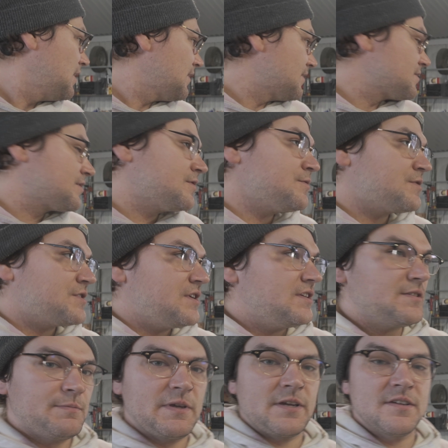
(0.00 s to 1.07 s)
There's 2
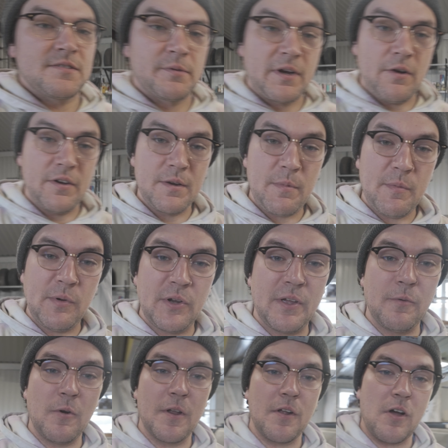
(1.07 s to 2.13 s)
sheets because we're going to be
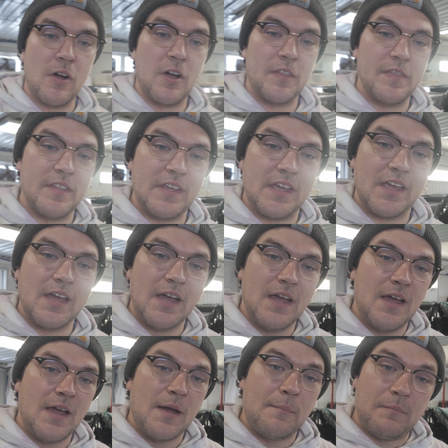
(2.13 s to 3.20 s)
putting one on the
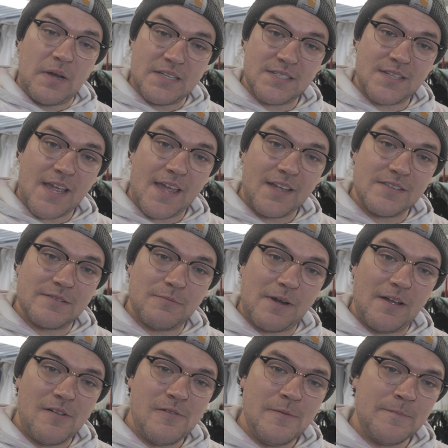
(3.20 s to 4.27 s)
Mustang as
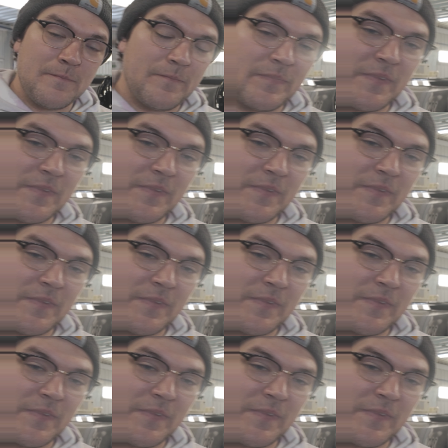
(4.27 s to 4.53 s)
well.